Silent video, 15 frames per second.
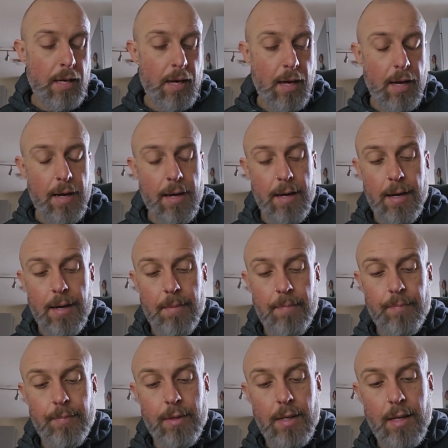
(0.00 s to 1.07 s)

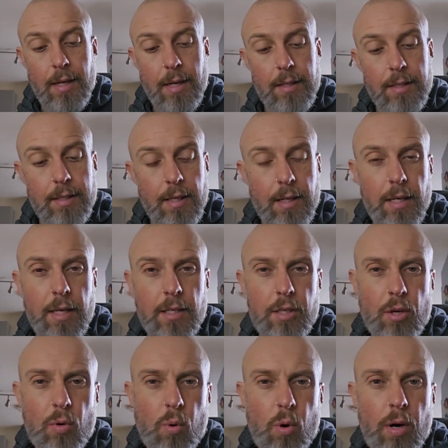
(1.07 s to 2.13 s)
And as I said, it is
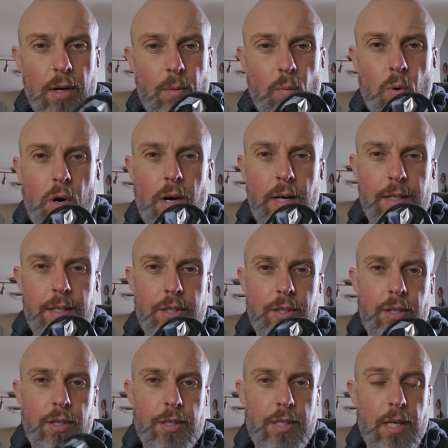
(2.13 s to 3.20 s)
quite wide, as
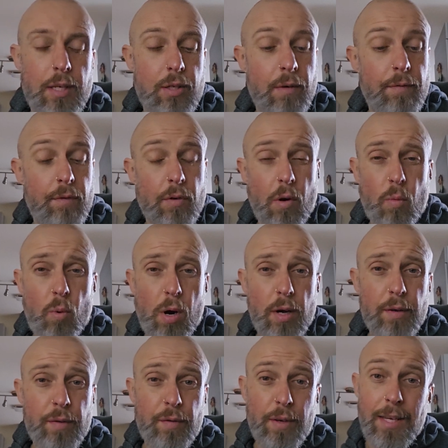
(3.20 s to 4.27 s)
you can see. So if you've got
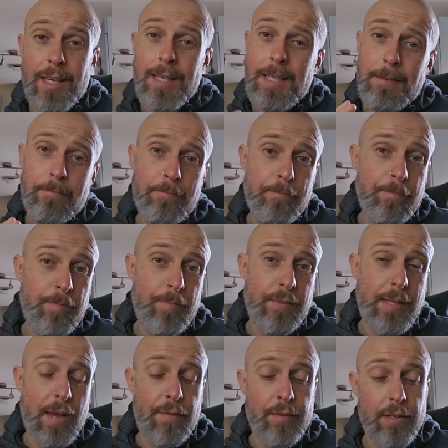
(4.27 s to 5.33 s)
wide feet,
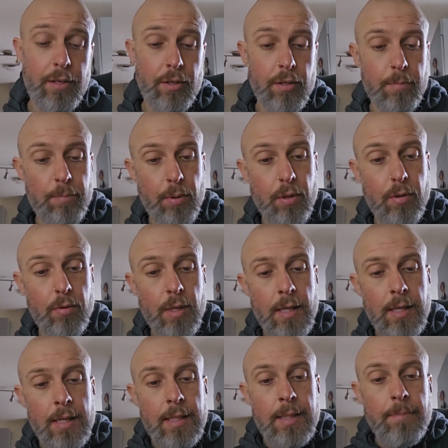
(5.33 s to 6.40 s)
definitely a good boot.
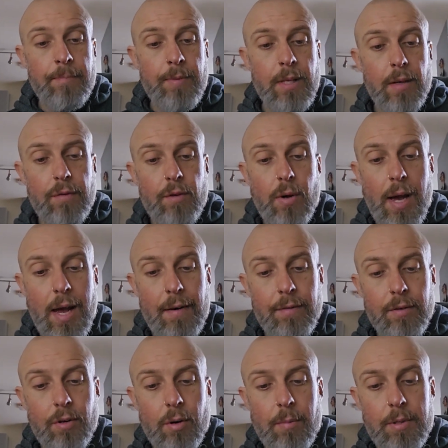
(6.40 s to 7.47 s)
If you
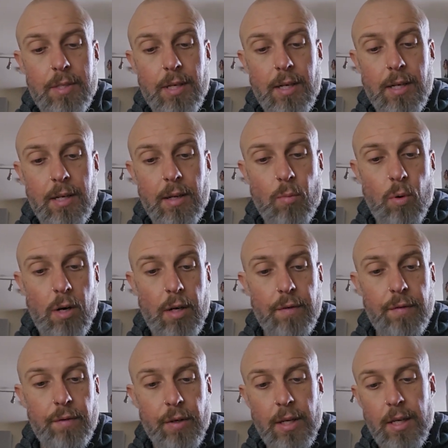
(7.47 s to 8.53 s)
haven't got particularly
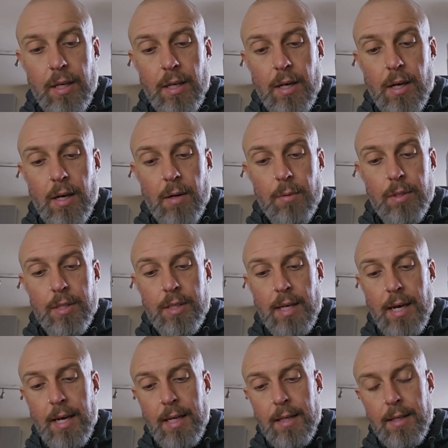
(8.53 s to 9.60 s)
wide feet, I would
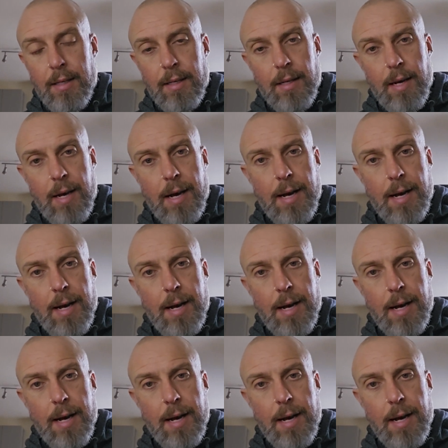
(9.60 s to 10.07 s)
say that